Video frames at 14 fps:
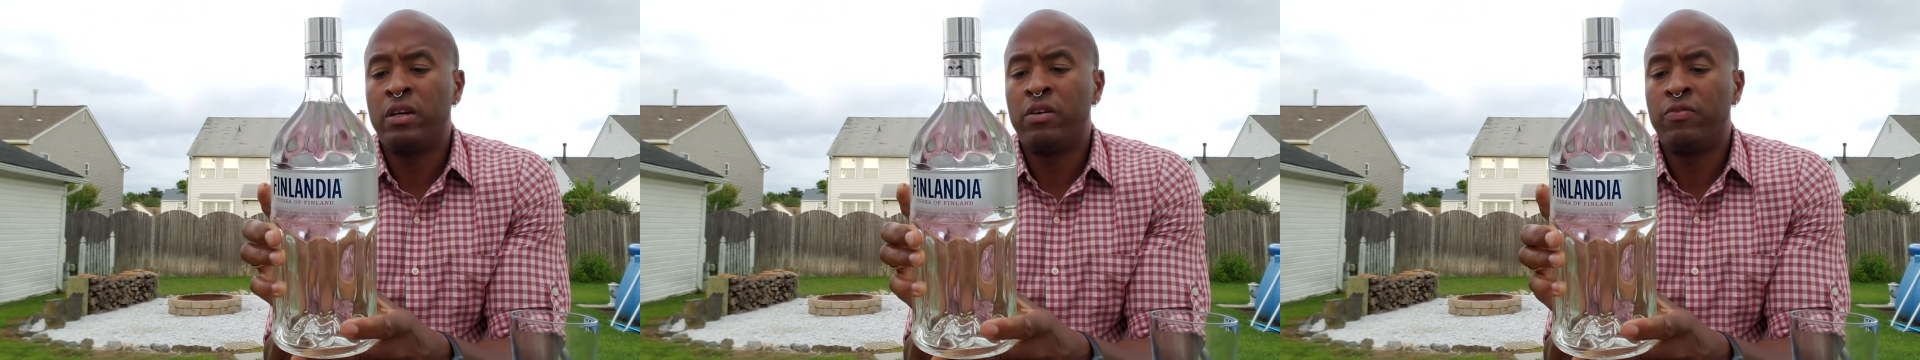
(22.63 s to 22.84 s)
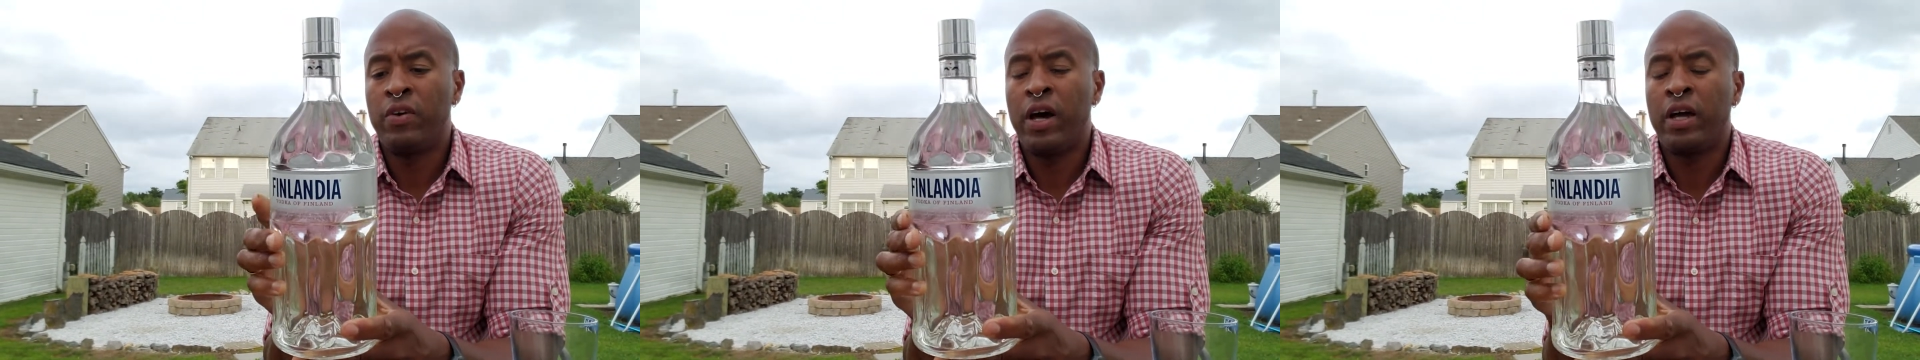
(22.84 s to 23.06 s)

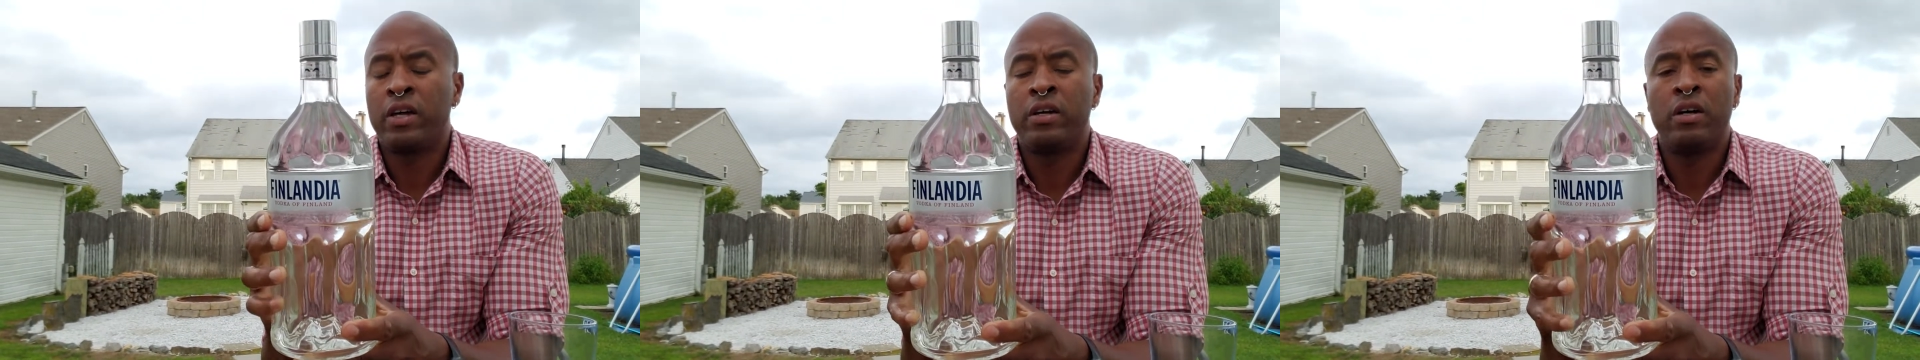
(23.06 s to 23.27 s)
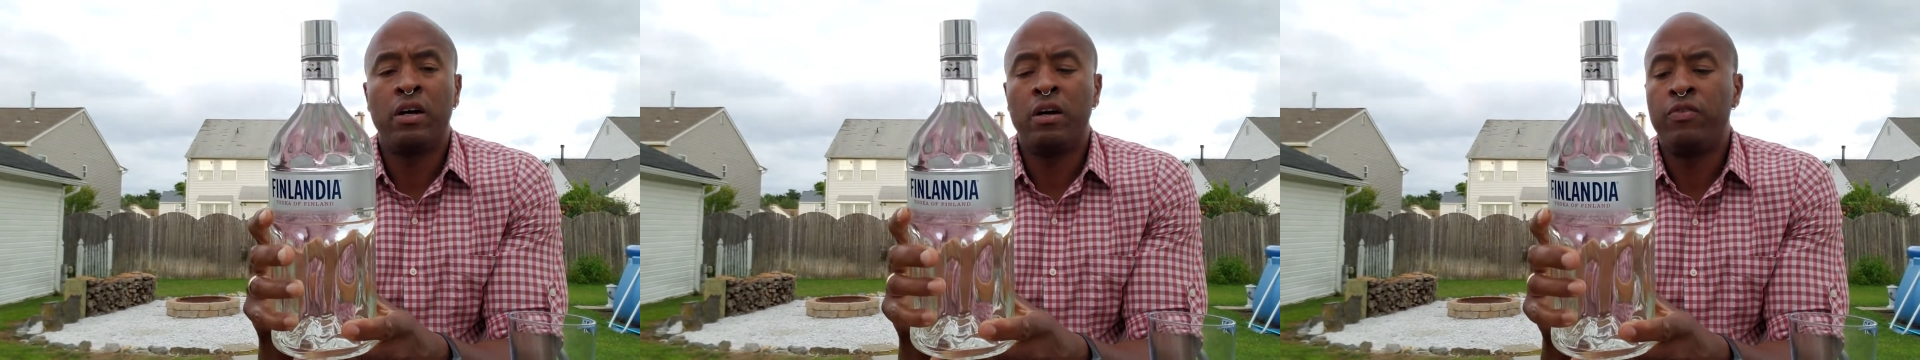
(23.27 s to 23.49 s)
of
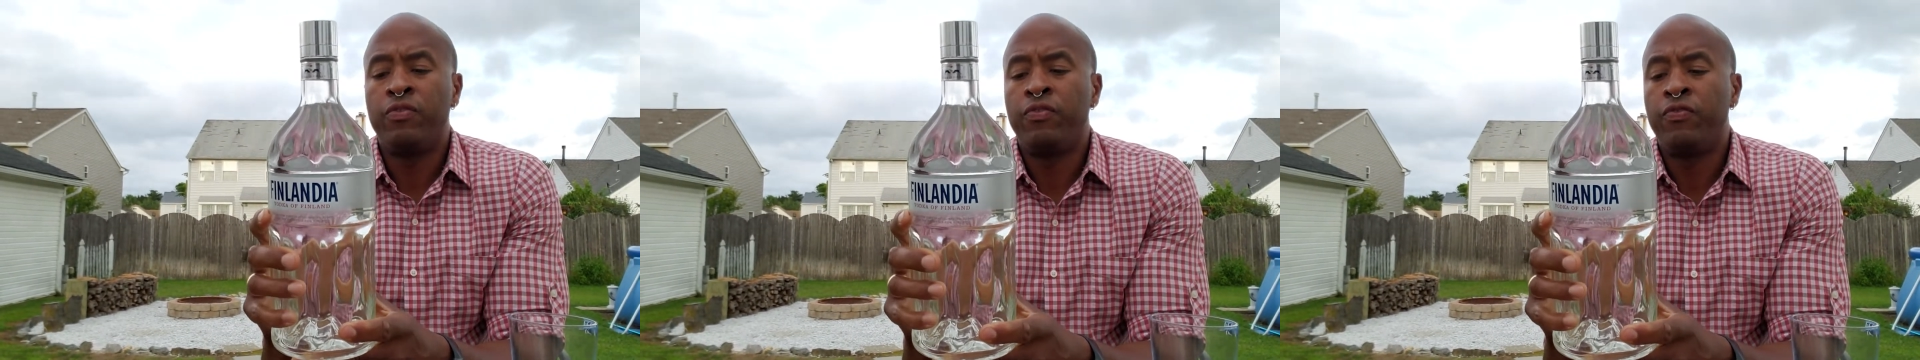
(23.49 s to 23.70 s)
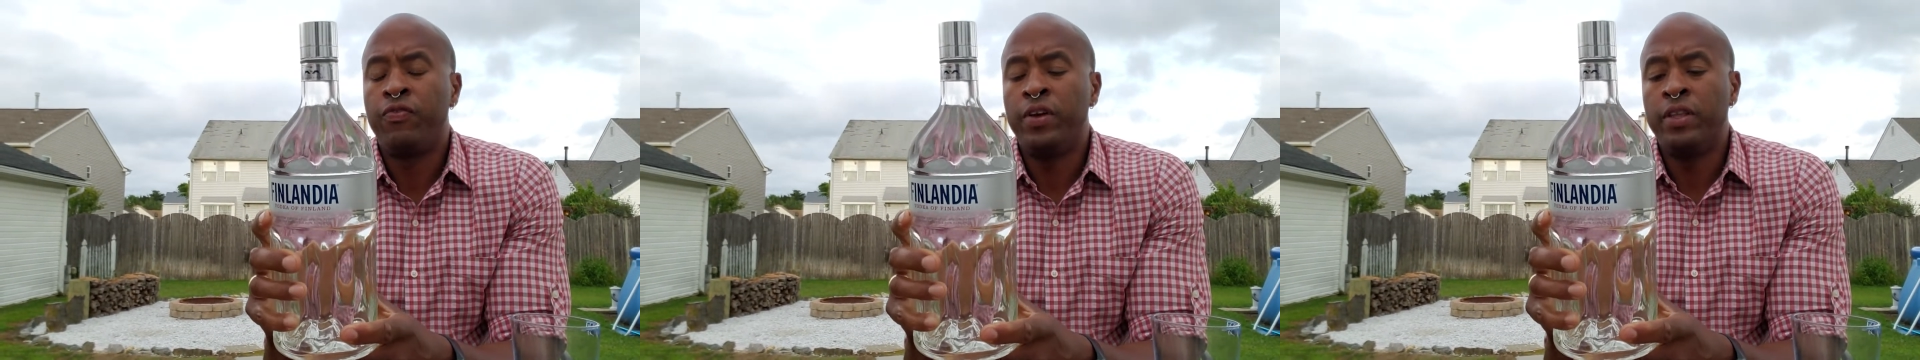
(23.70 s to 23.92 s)
vodka of
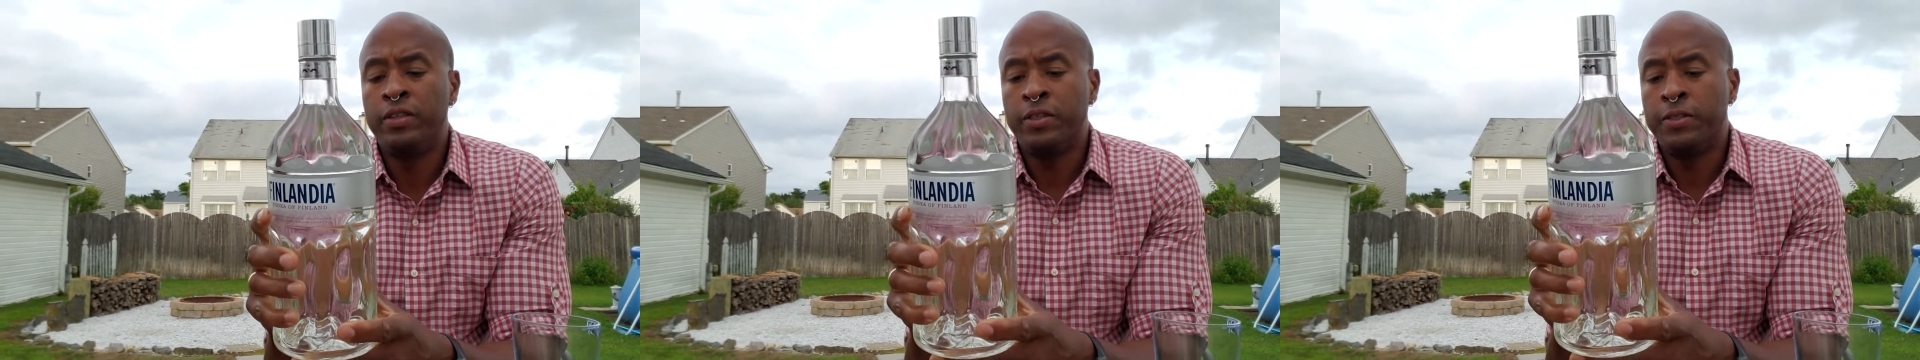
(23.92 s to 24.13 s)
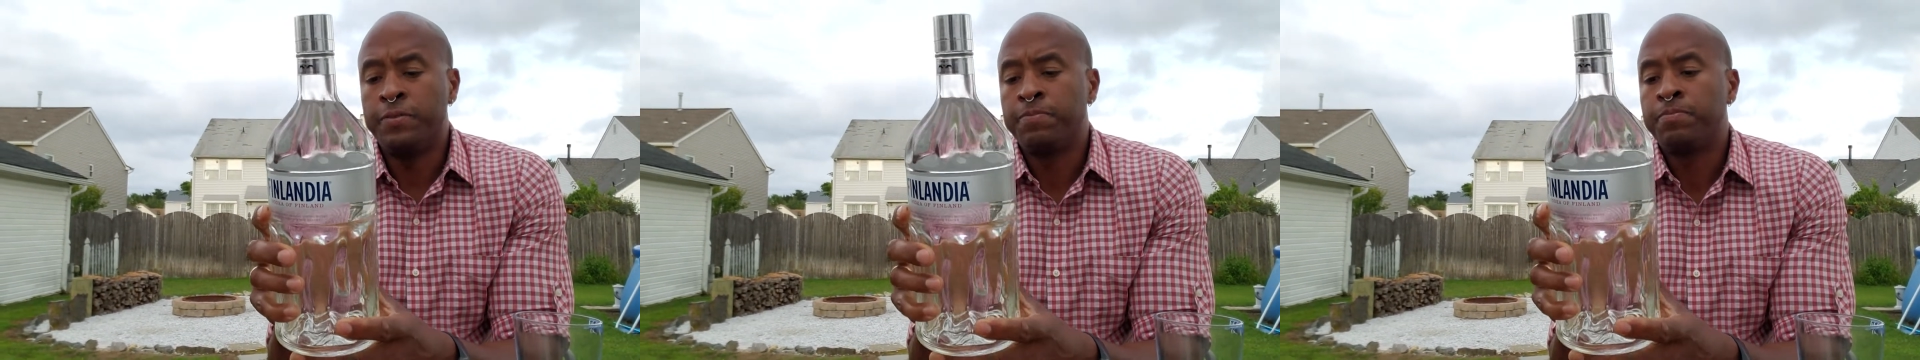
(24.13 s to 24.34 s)

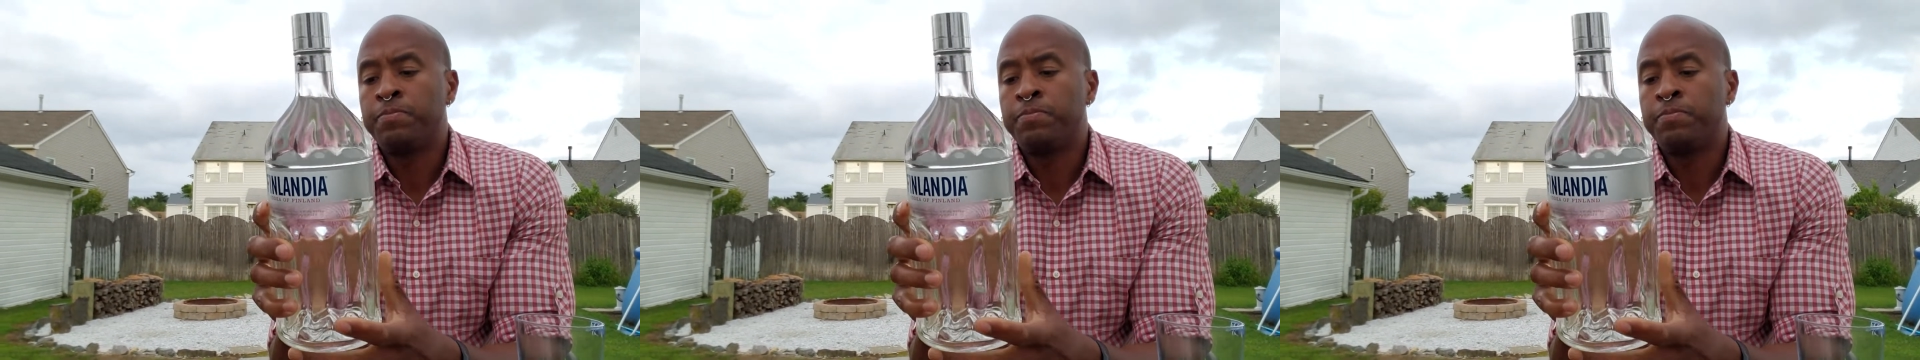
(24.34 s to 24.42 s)
Finland.